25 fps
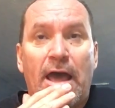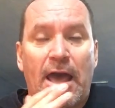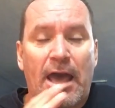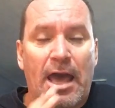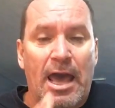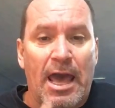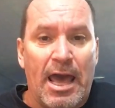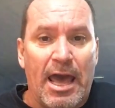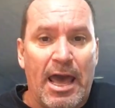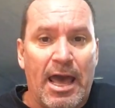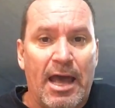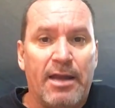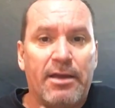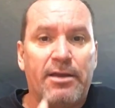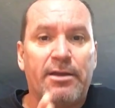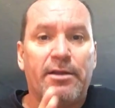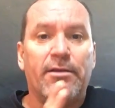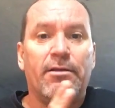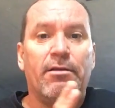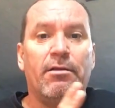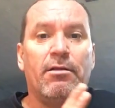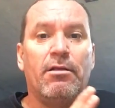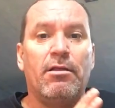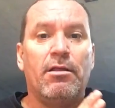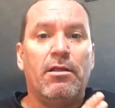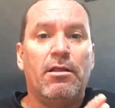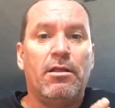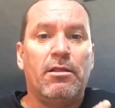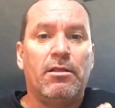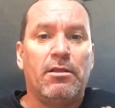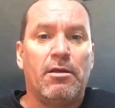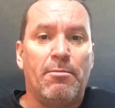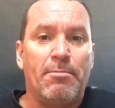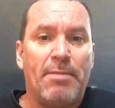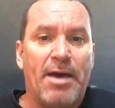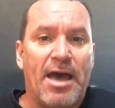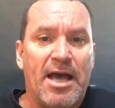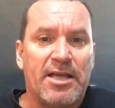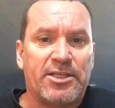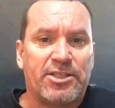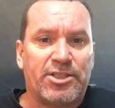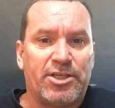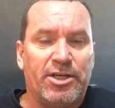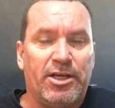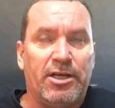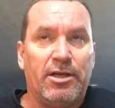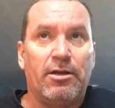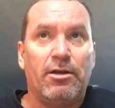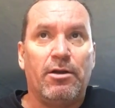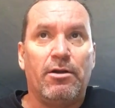and the
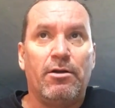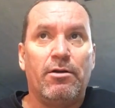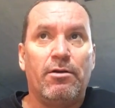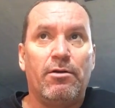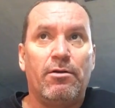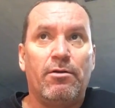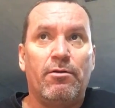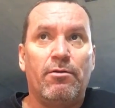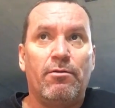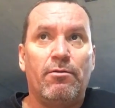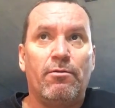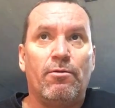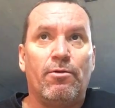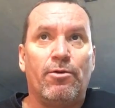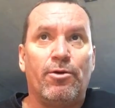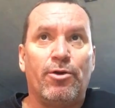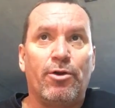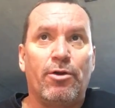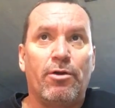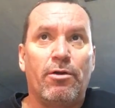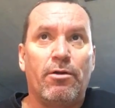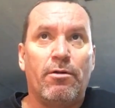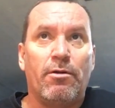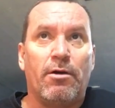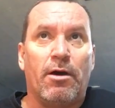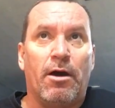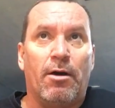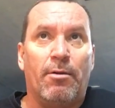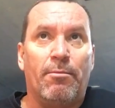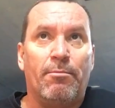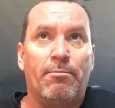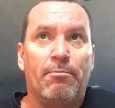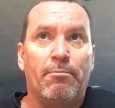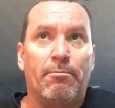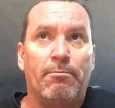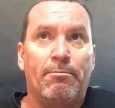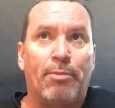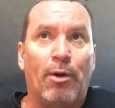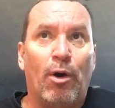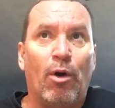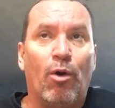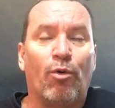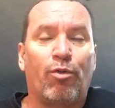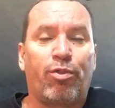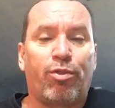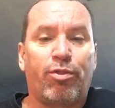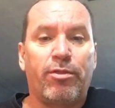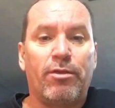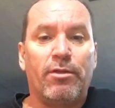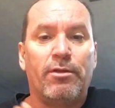master
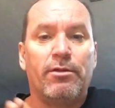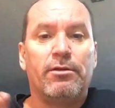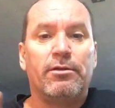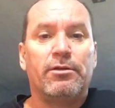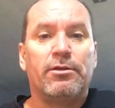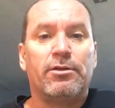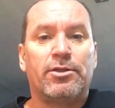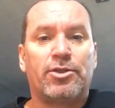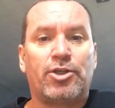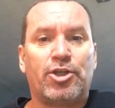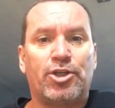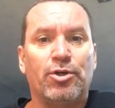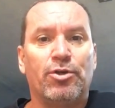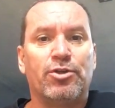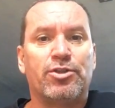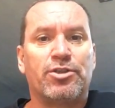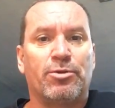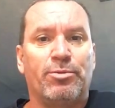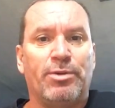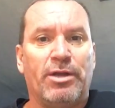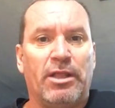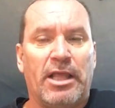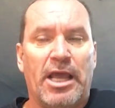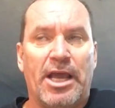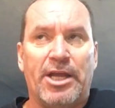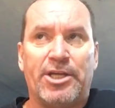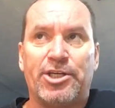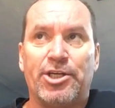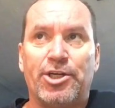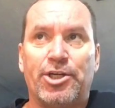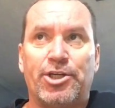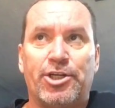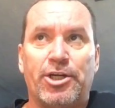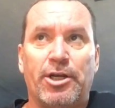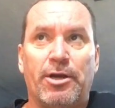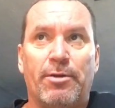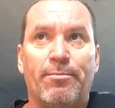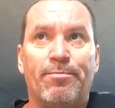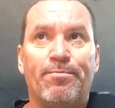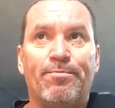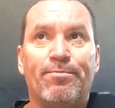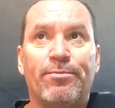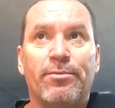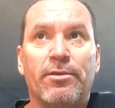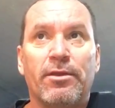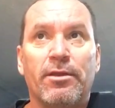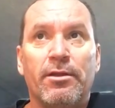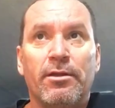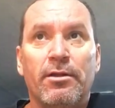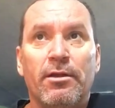both choose a relationship.
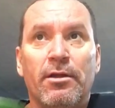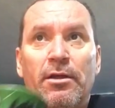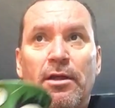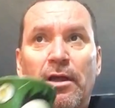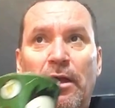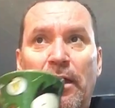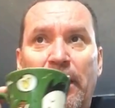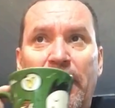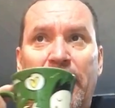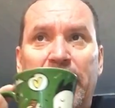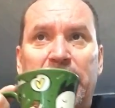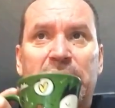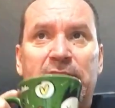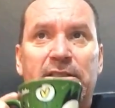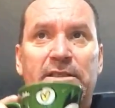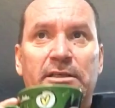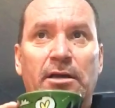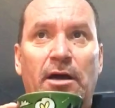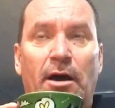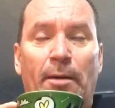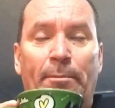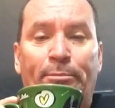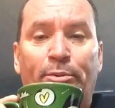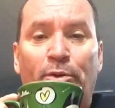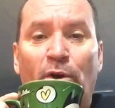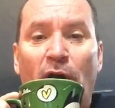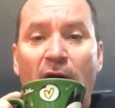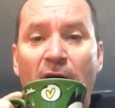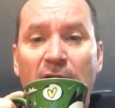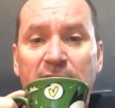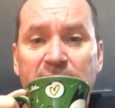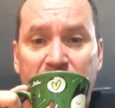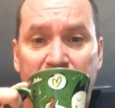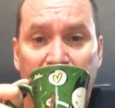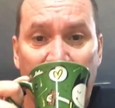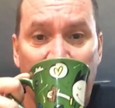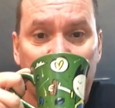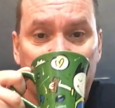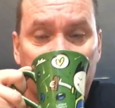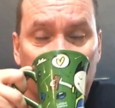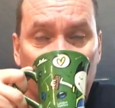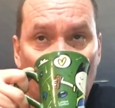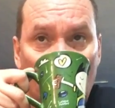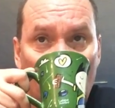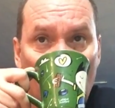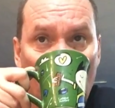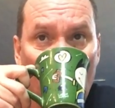It's a process